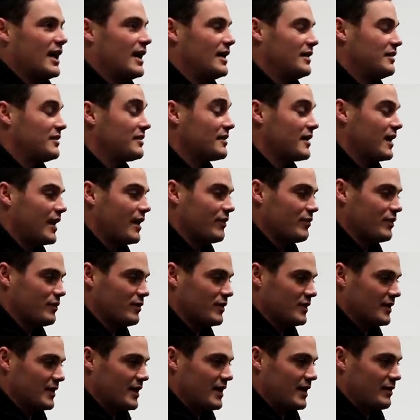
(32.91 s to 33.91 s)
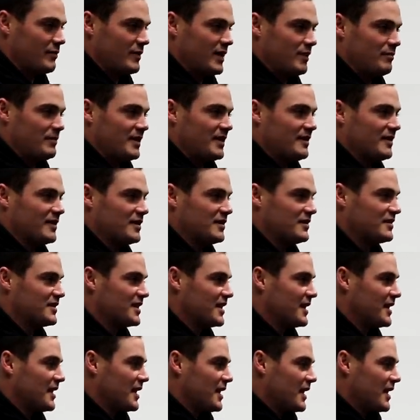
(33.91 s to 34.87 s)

any staff that wanted to come in because